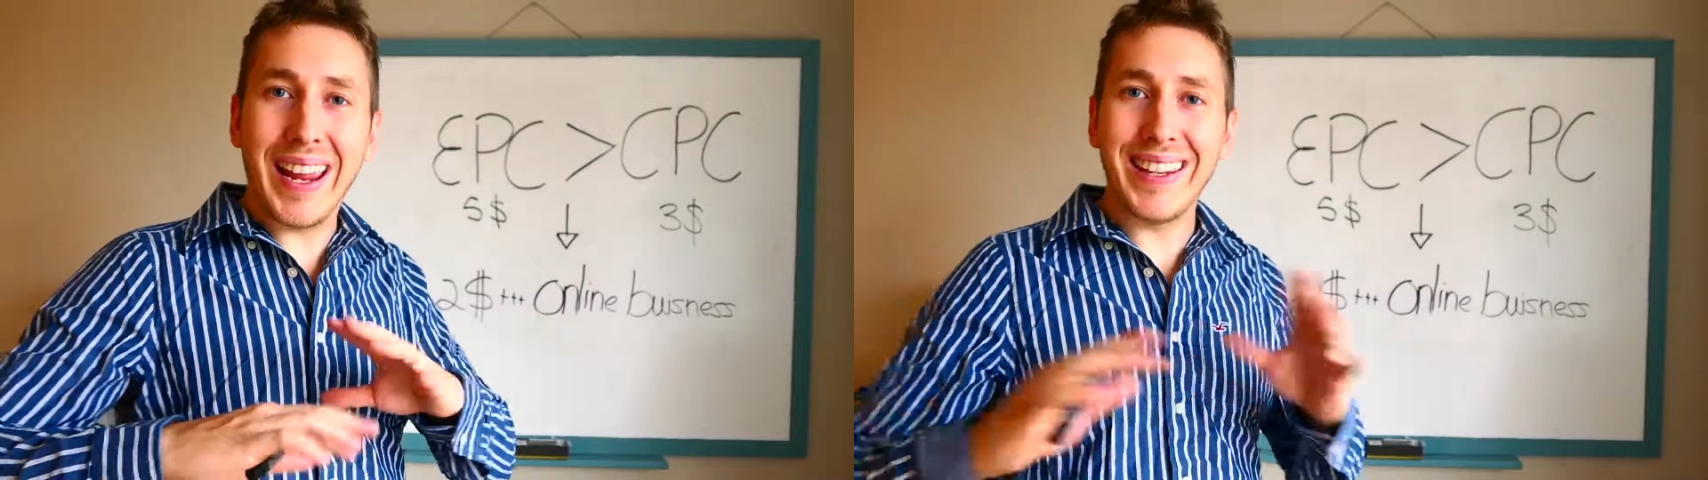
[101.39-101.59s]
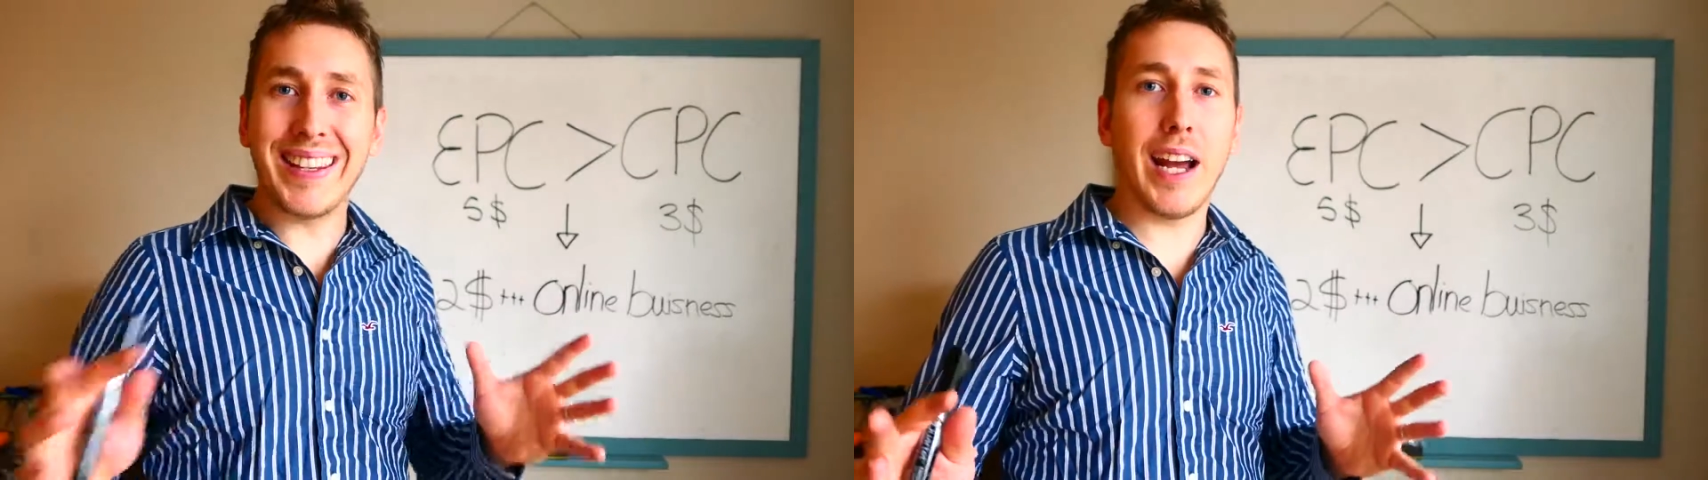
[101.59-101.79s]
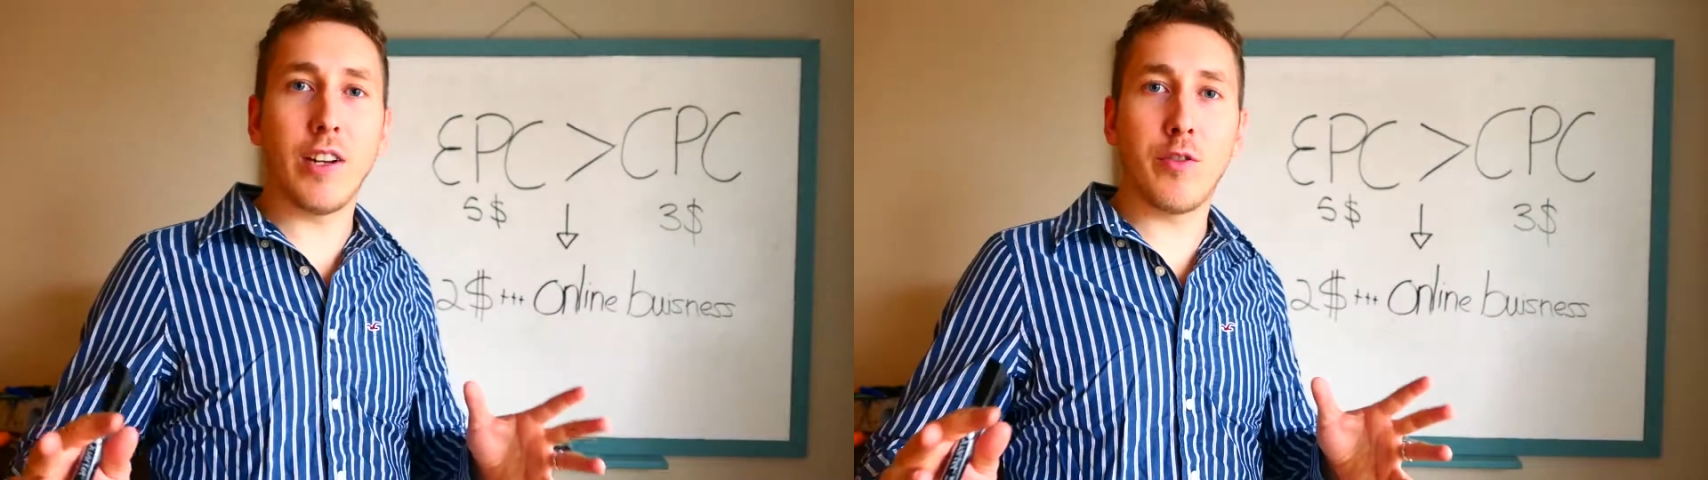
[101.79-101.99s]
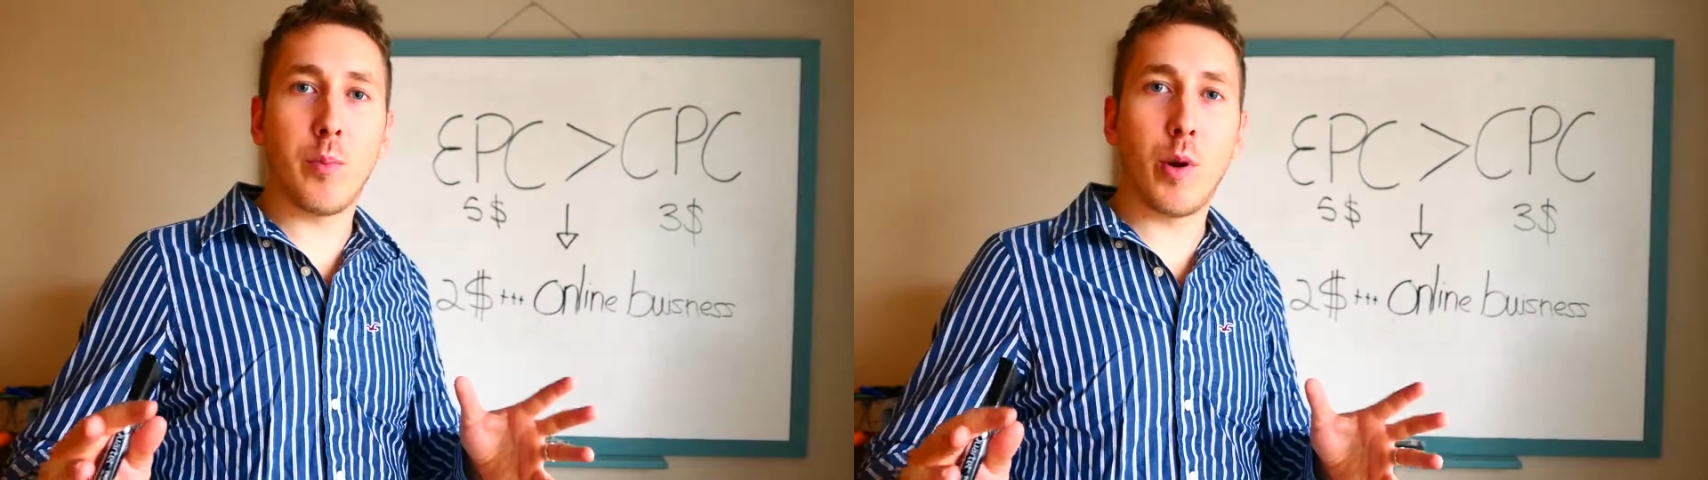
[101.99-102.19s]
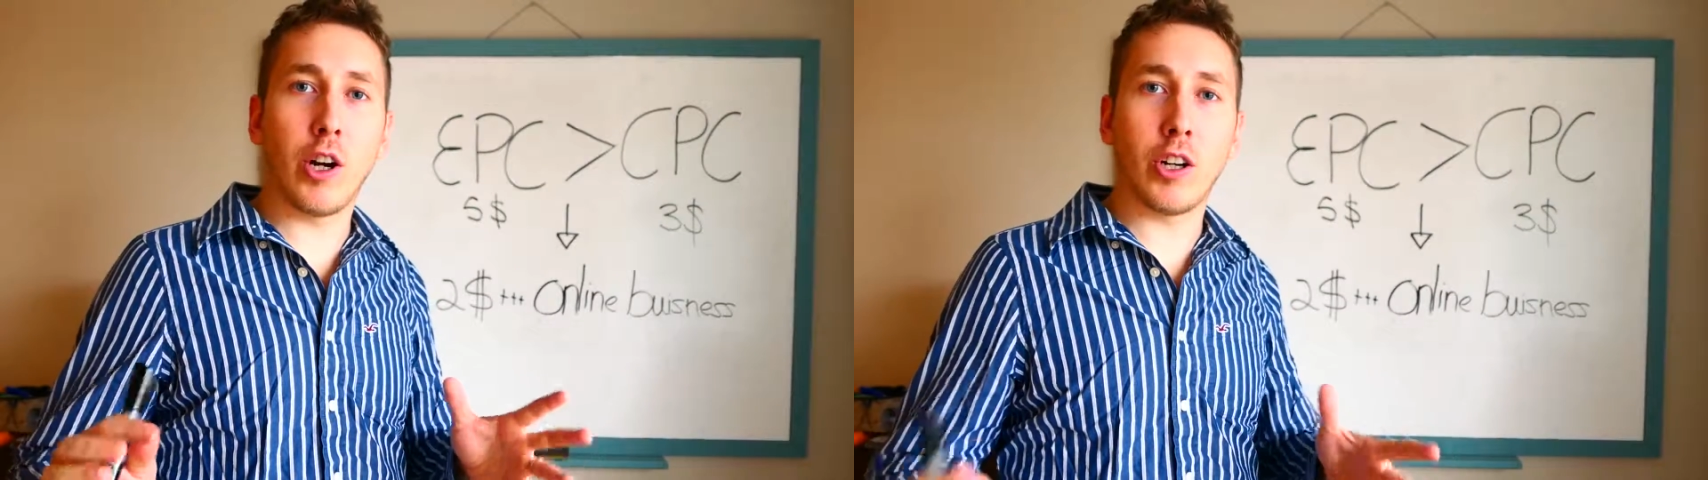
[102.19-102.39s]
any kind of
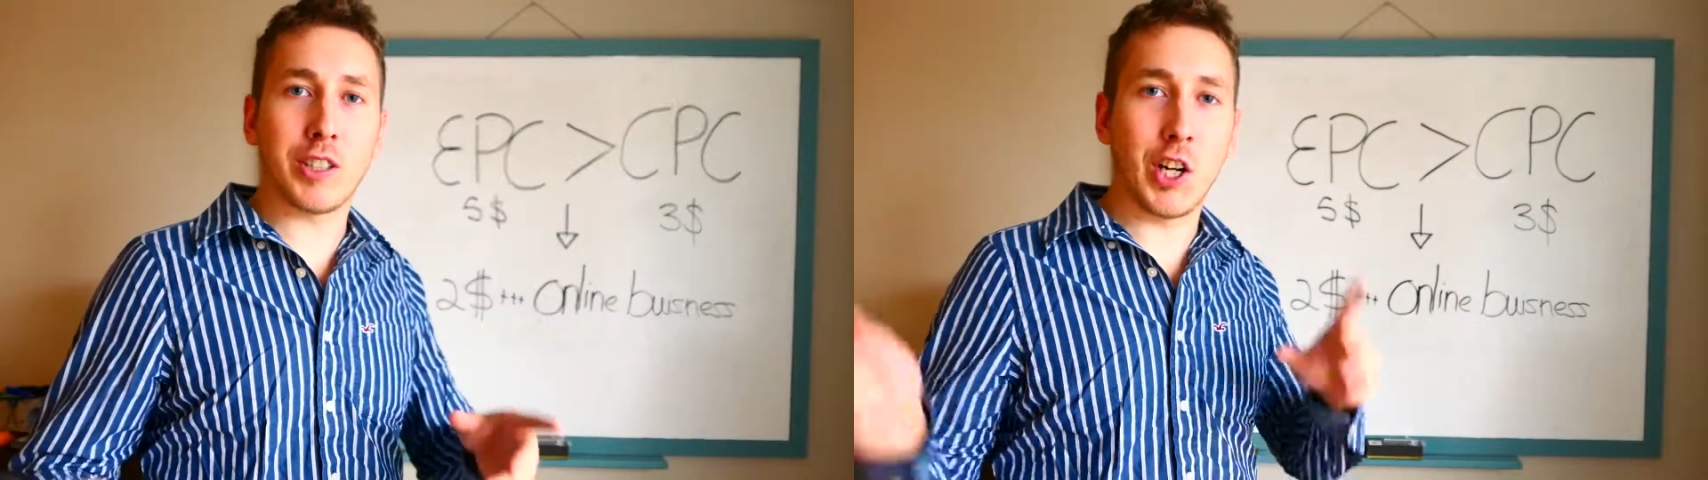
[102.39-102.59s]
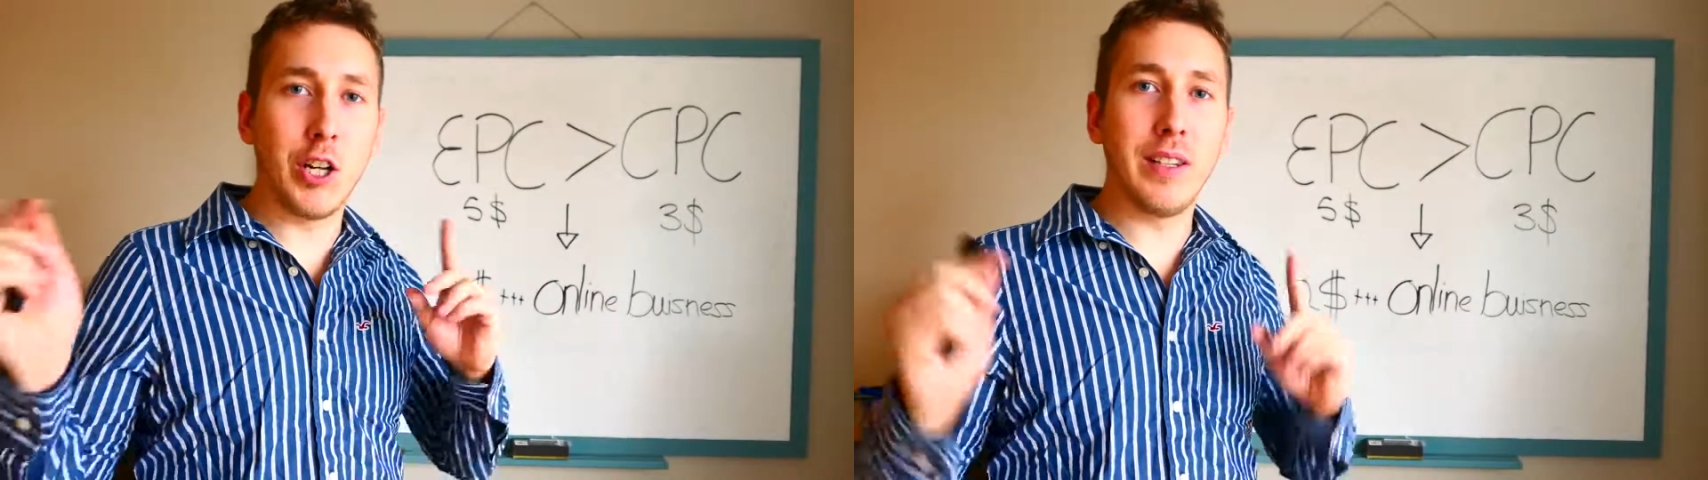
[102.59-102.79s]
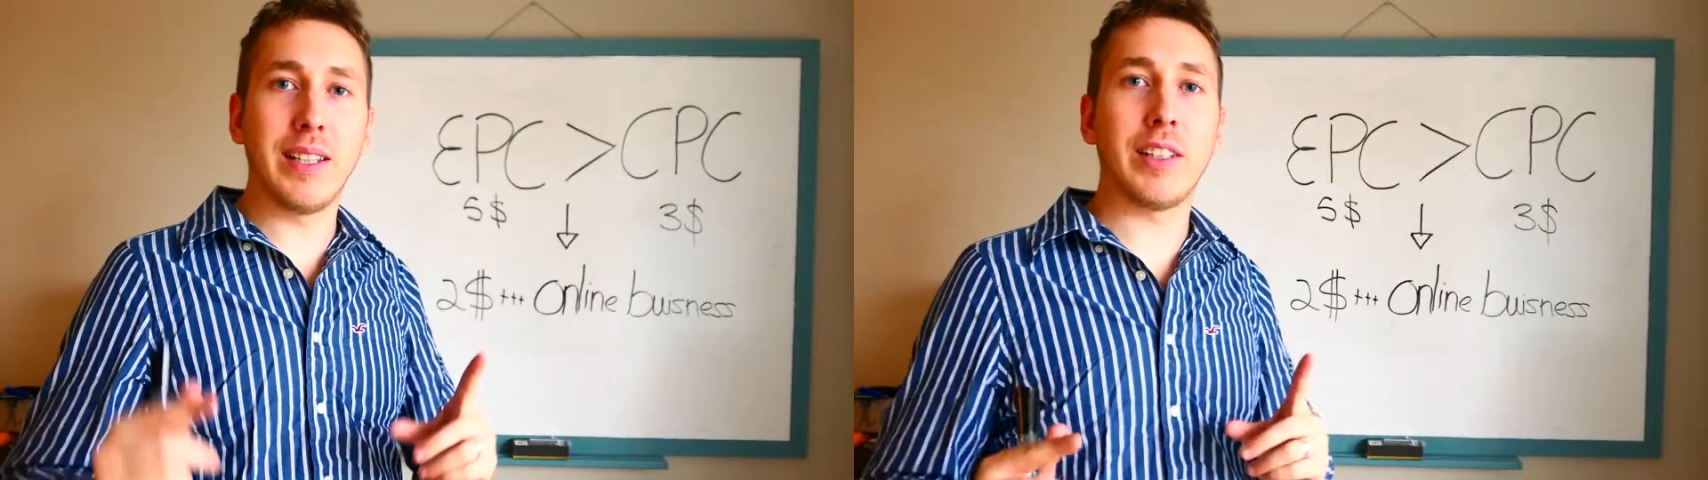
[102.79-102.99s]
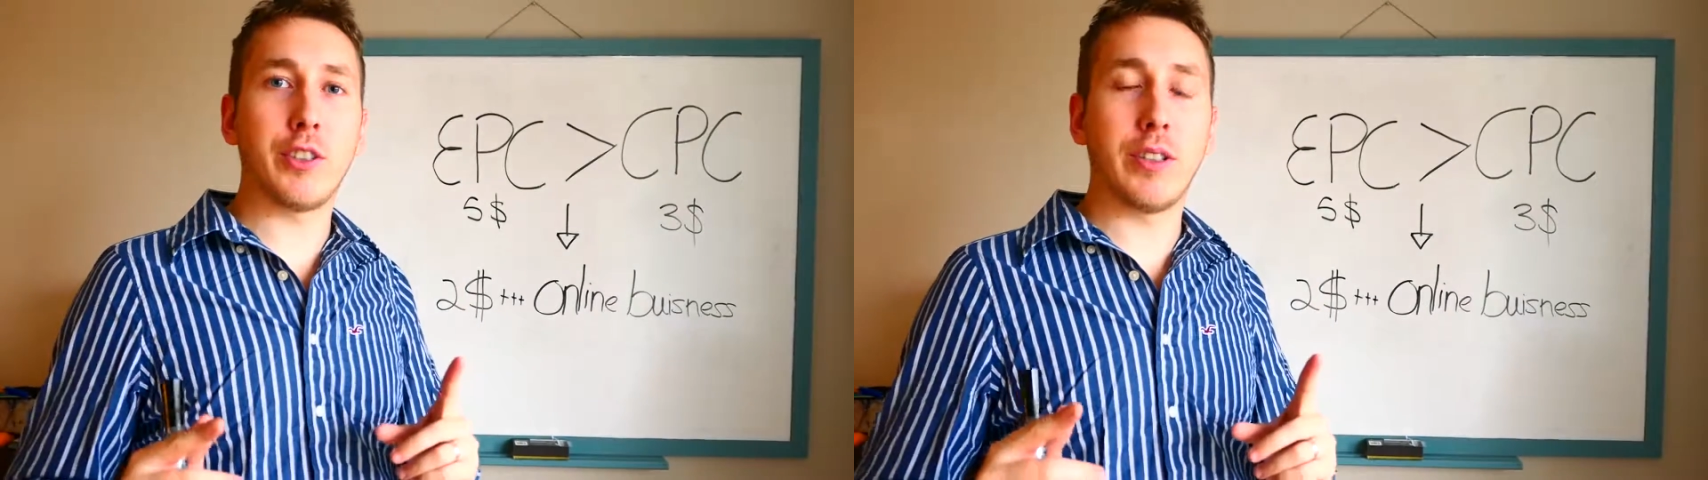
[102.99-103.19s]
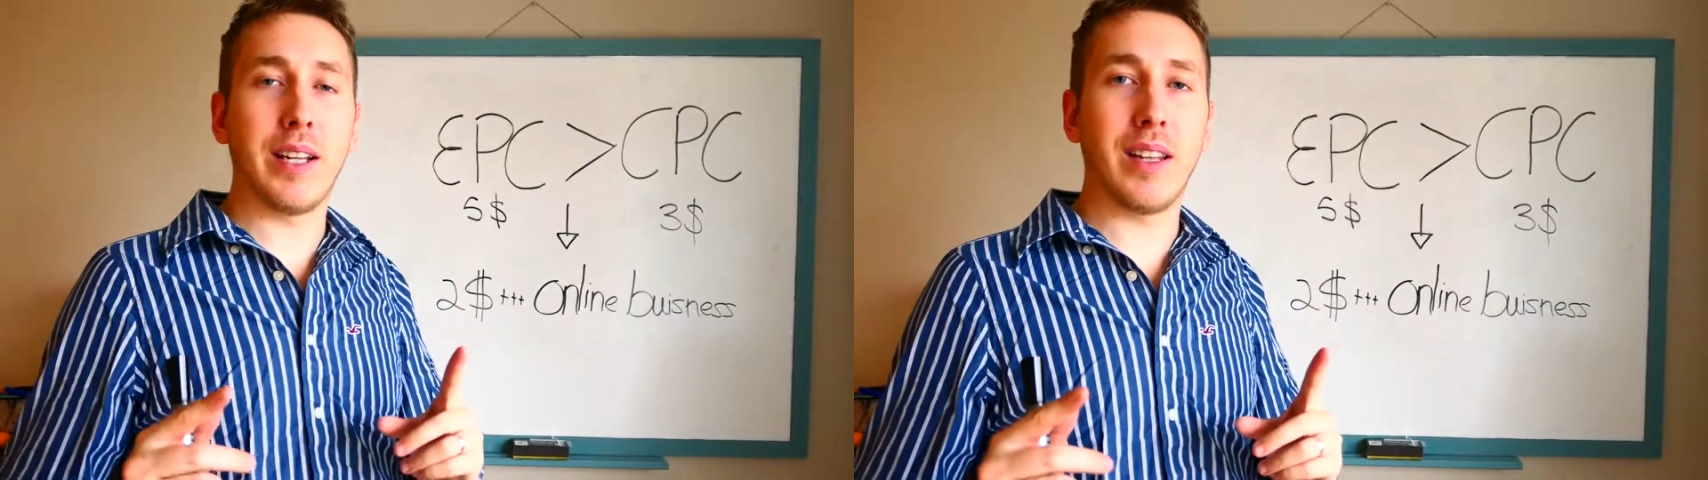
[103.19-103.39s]
products on the
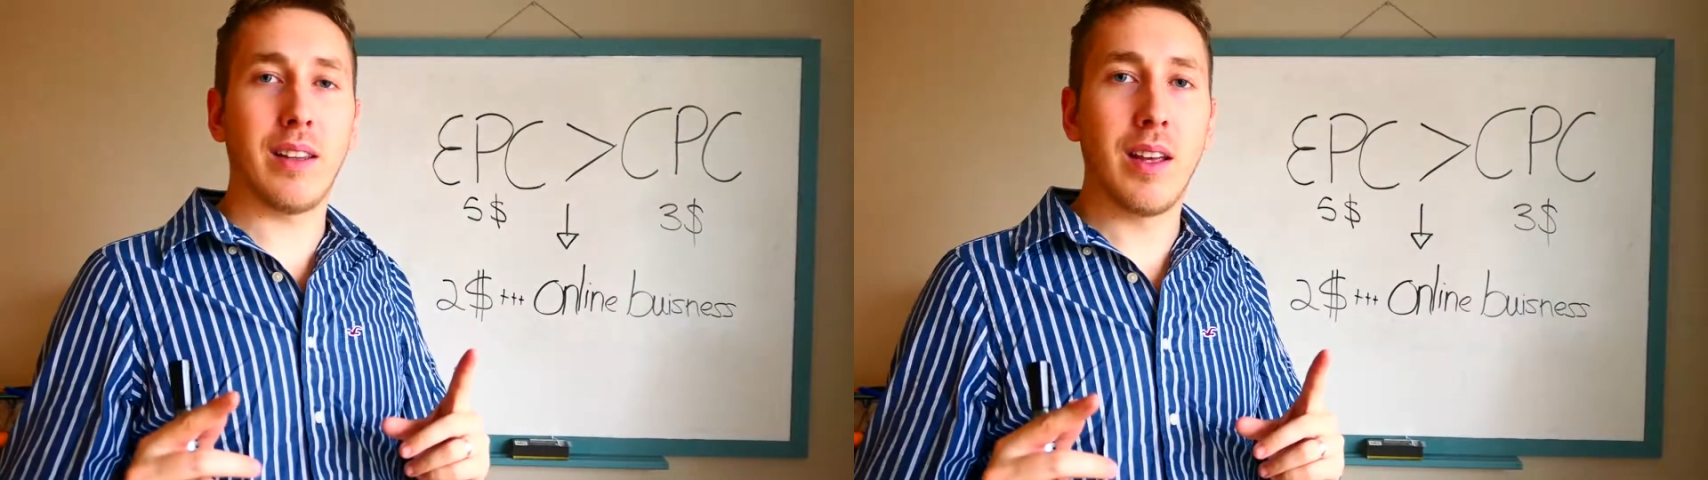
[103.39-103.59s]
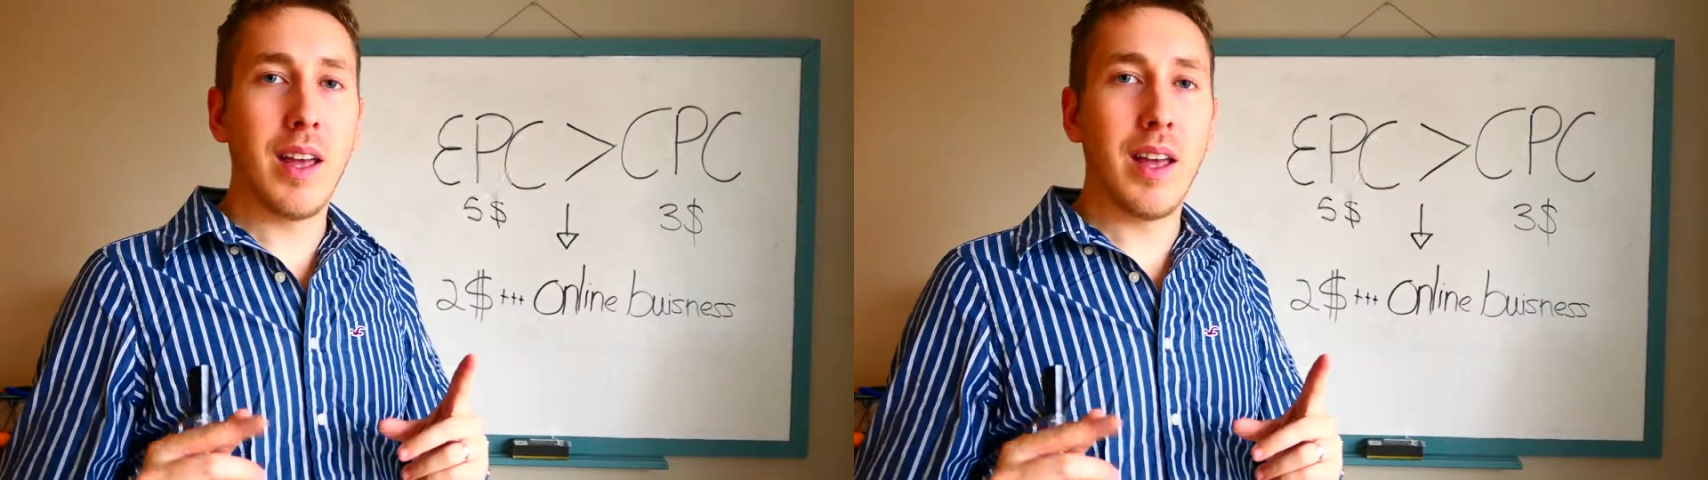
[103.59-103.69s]
internet